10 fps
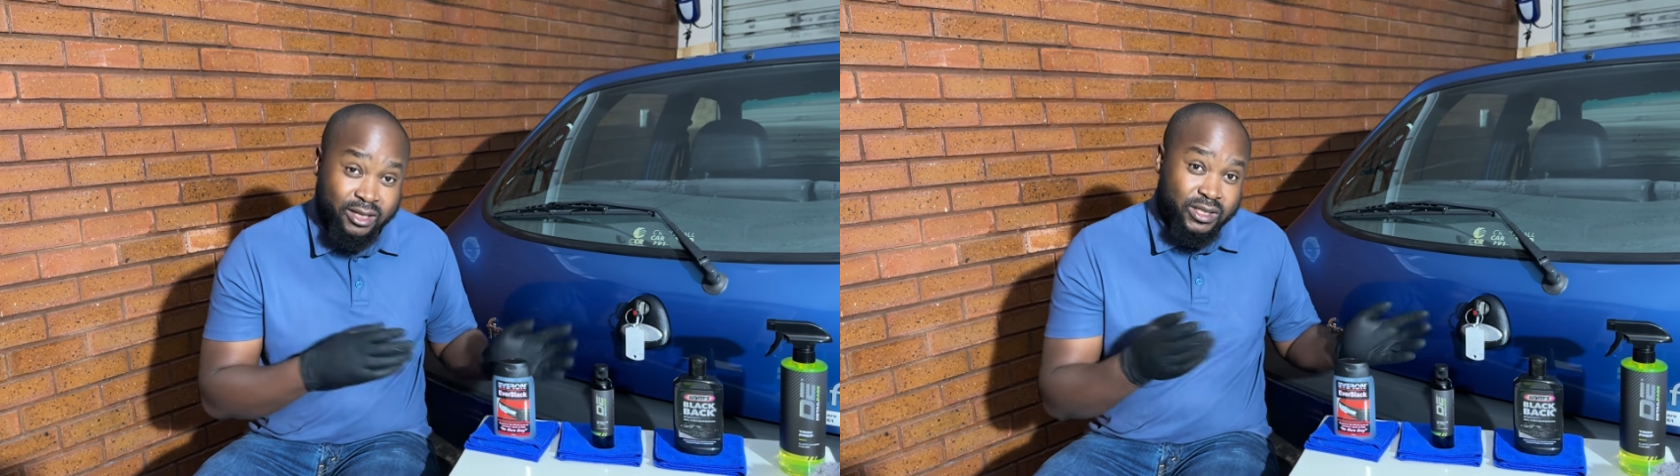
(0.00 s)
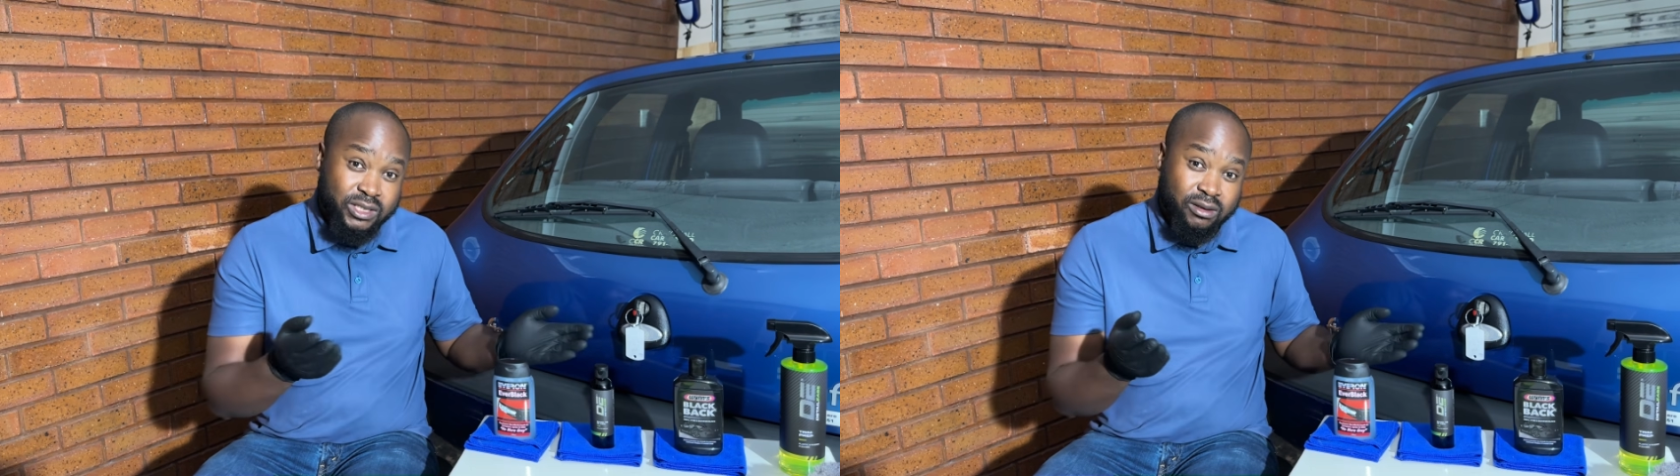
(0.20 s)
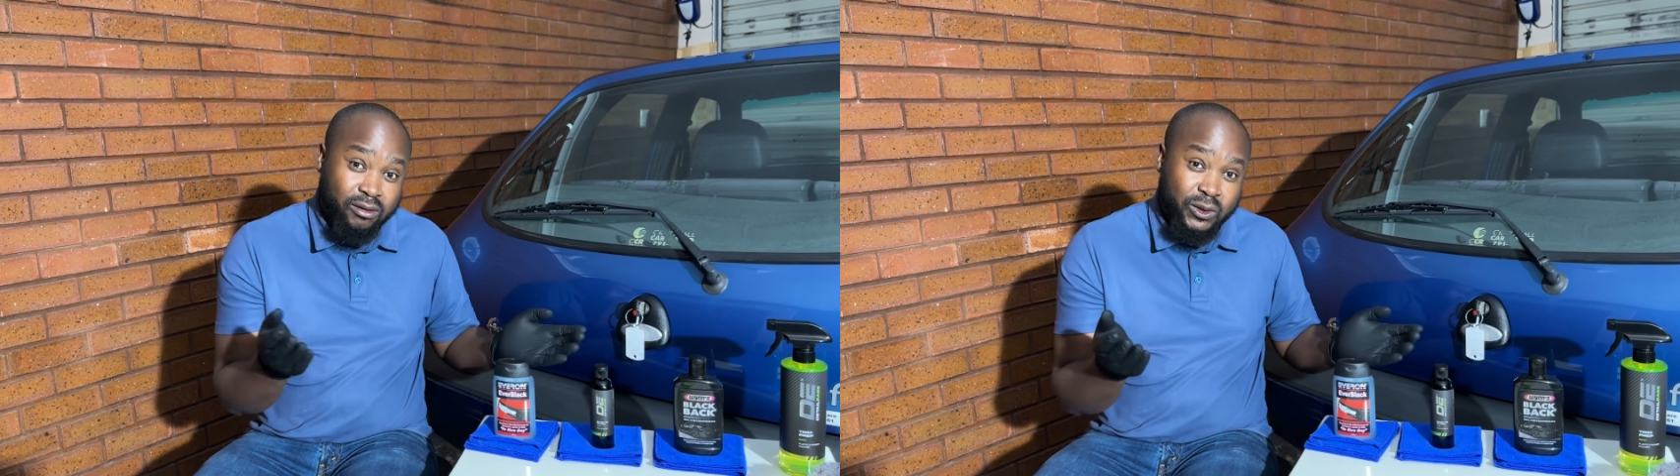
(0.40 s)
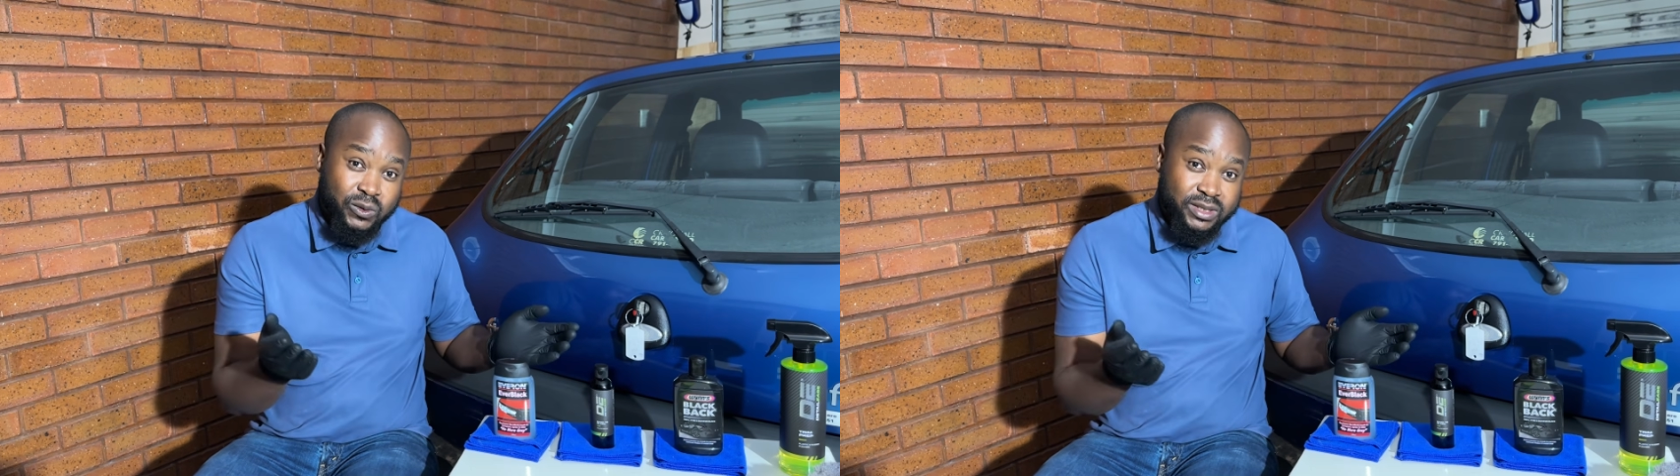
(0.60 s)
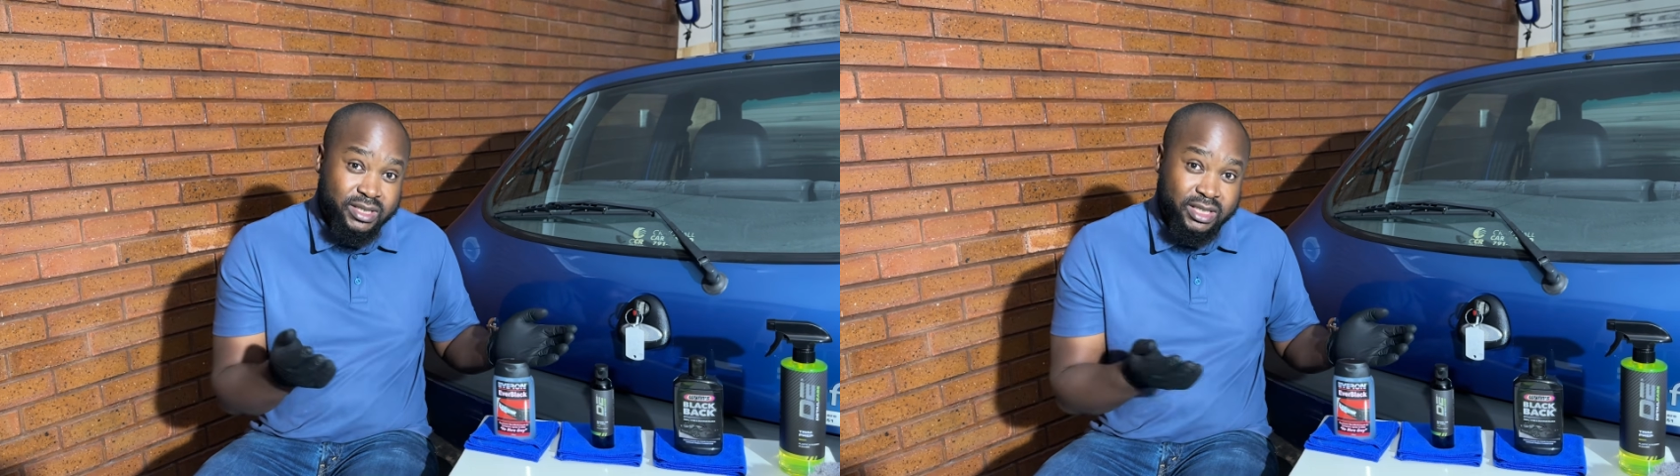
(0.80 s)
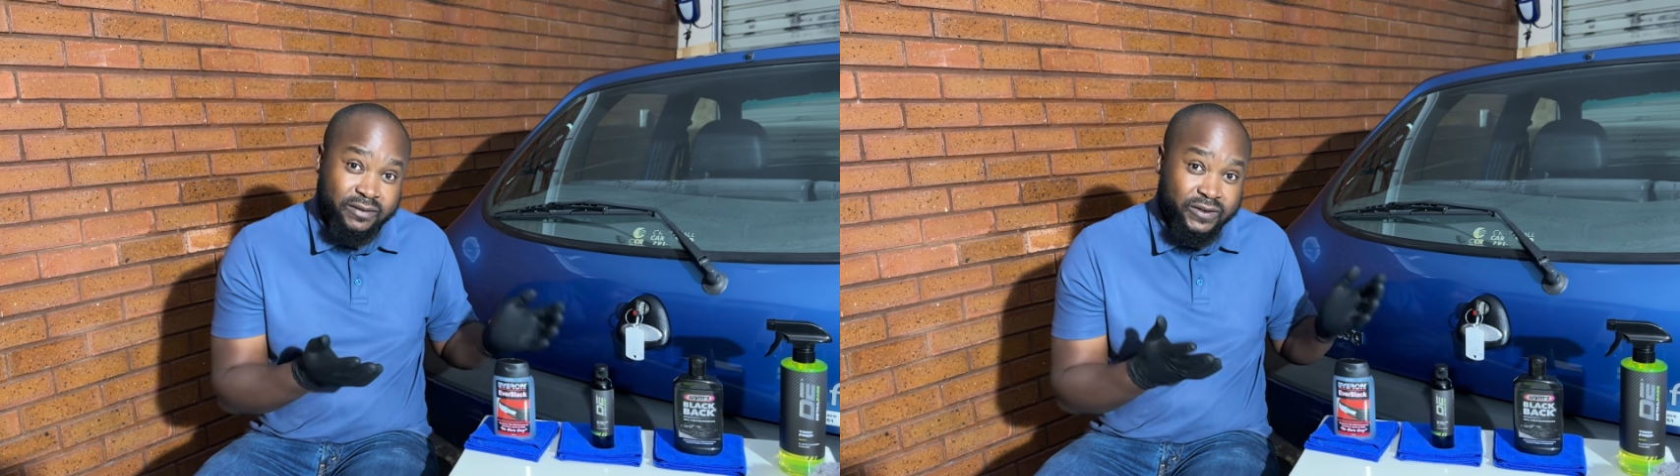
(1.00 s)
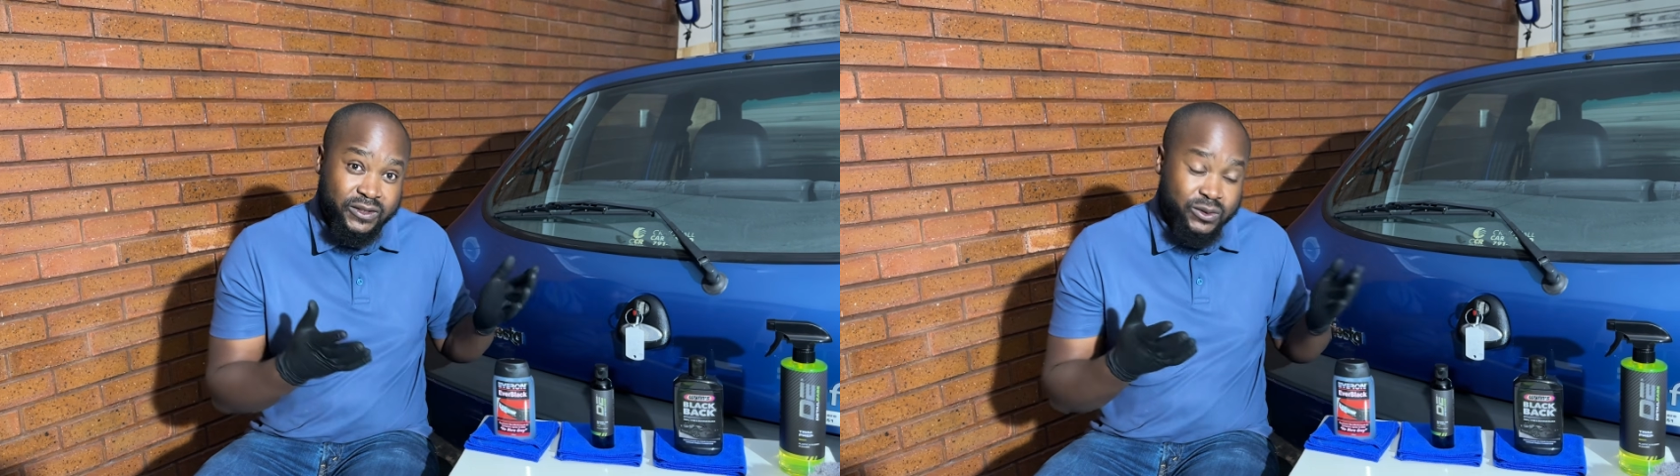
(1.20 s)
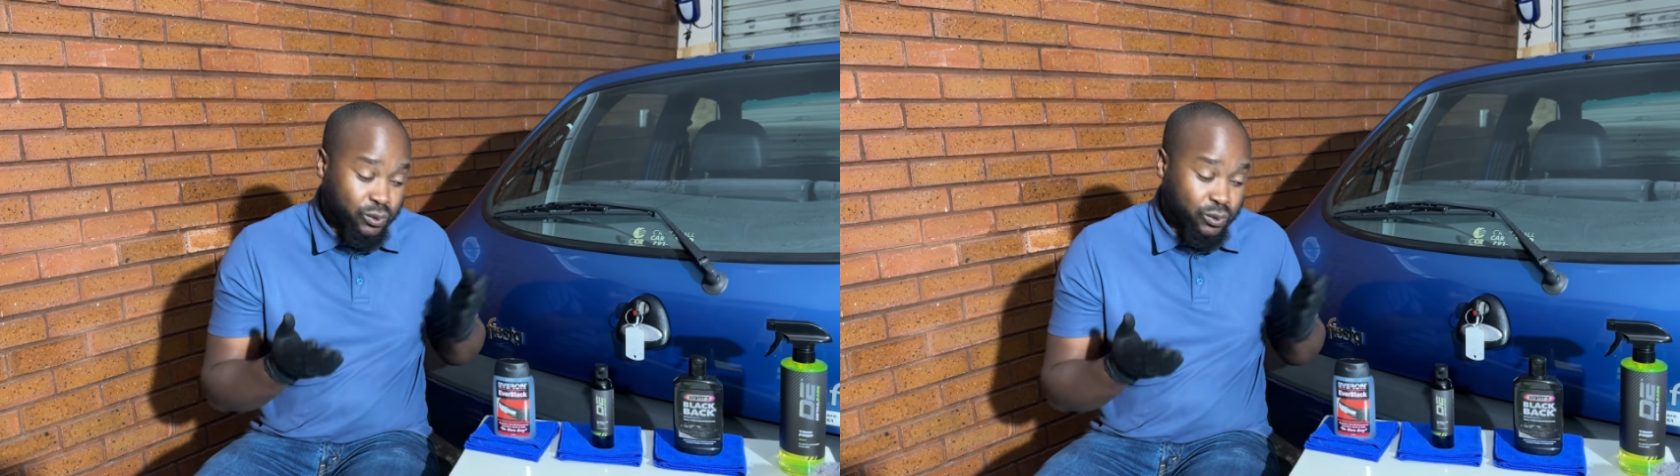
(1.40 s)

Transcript: So I want to see if it is